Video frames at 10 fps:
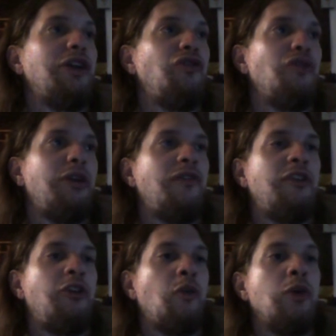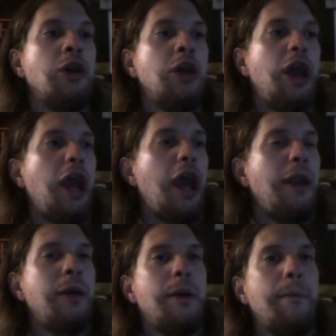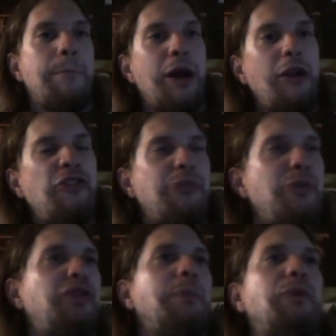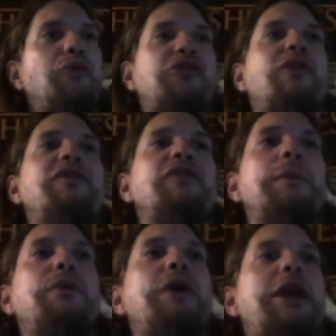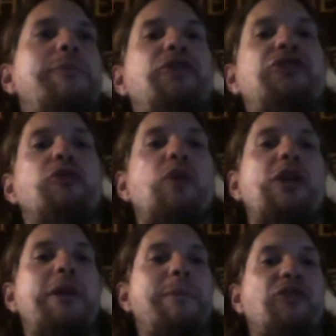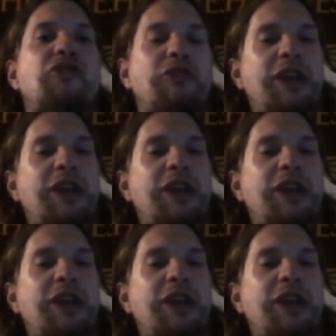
enjoyed it too. And Putter Smith and Bruce Glover played Mr. Wint and Mr.